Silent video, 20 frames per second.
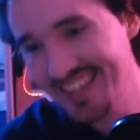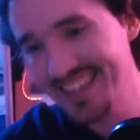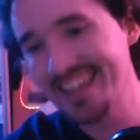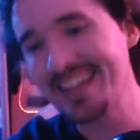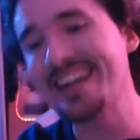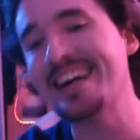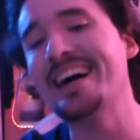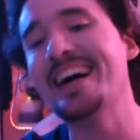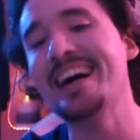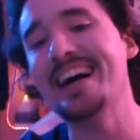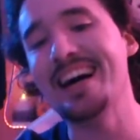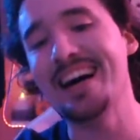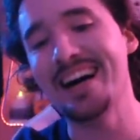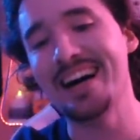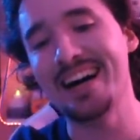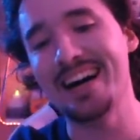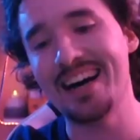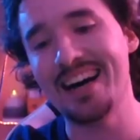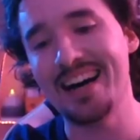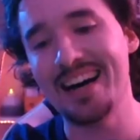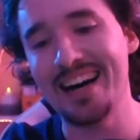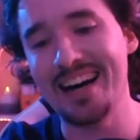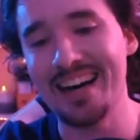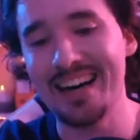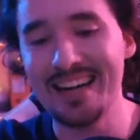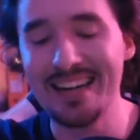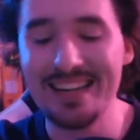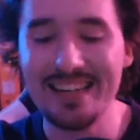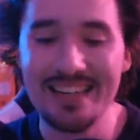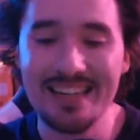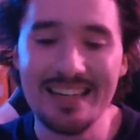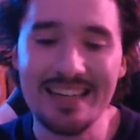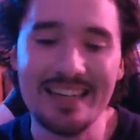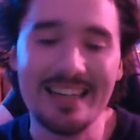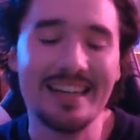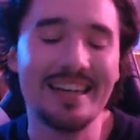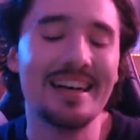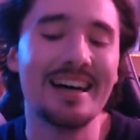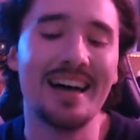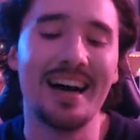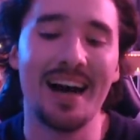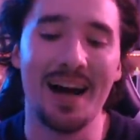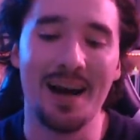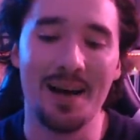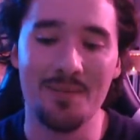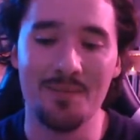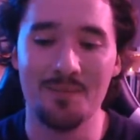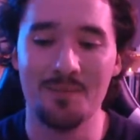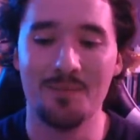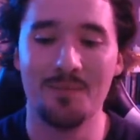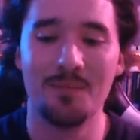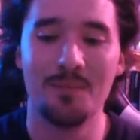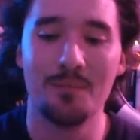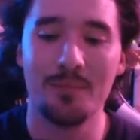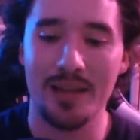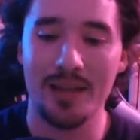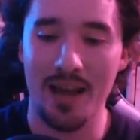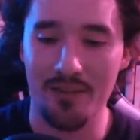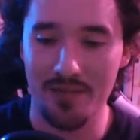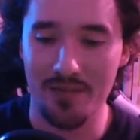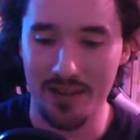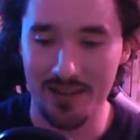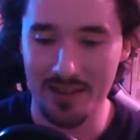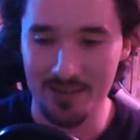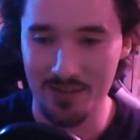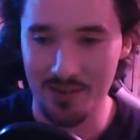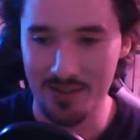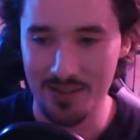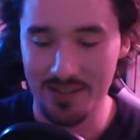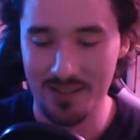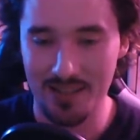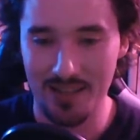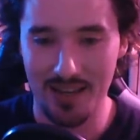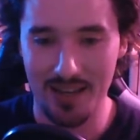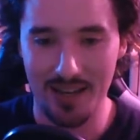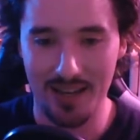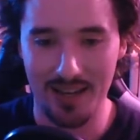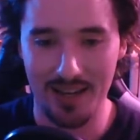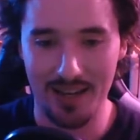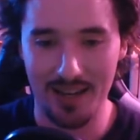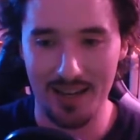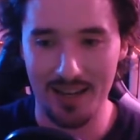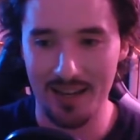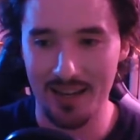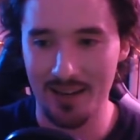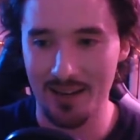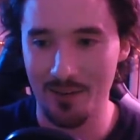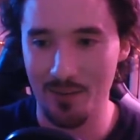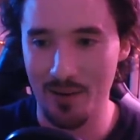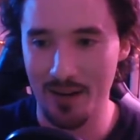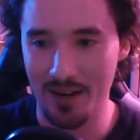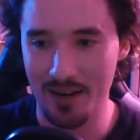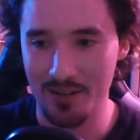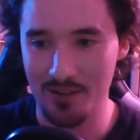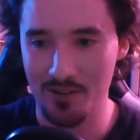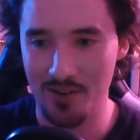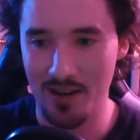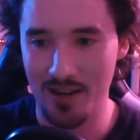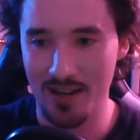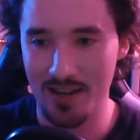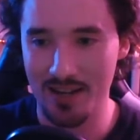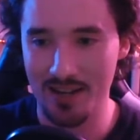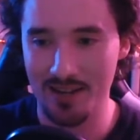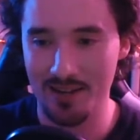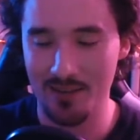But yeah, fingers crossed. We're gonna try and